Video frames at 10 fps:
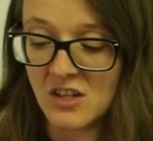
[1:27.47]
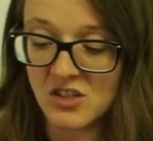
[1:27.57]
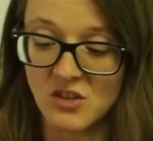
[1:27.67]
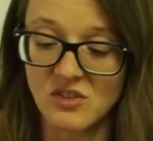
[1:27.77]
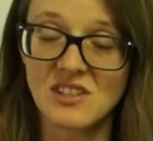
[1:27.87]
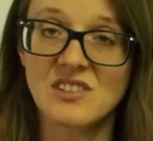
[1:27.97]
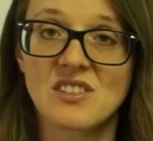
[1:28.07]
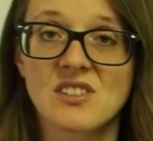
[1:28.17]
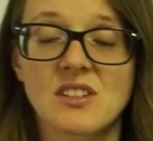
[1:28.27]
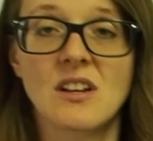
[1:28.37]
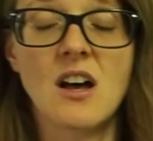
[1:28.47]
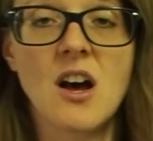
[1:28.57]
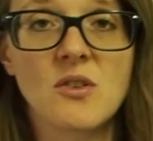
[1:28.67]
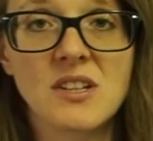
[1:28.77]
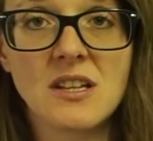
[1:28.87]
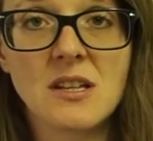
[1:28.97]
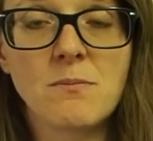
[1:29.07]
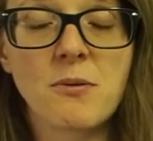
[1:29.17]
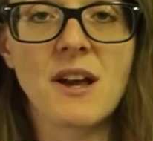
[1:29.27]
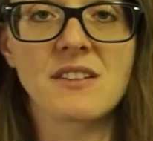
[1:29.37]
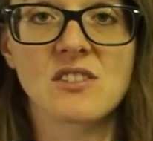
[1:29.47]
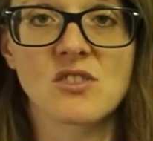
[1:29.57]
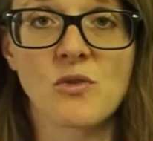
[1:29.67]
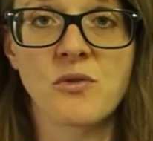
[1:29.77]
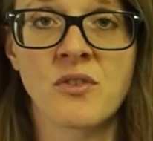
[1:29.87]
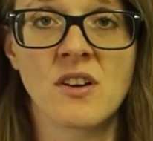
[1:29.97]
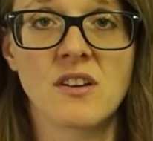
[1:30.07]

So this is how the prices of